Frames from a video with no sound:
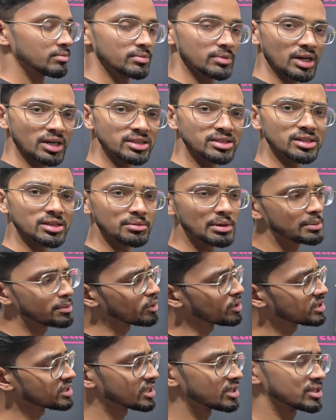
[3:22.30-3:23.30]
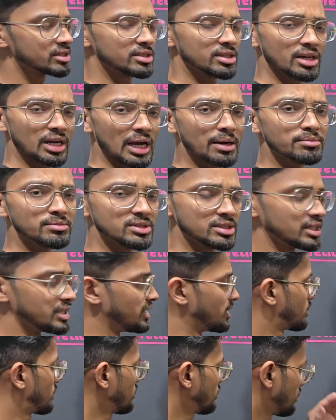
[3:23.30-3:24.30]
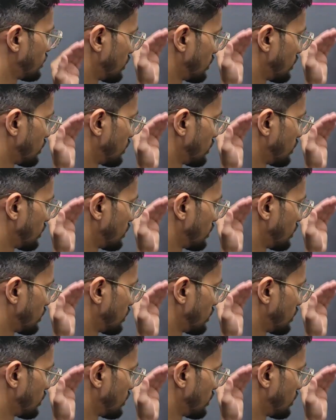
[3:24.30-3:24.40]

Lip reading: That is nothing but potential energy, mg into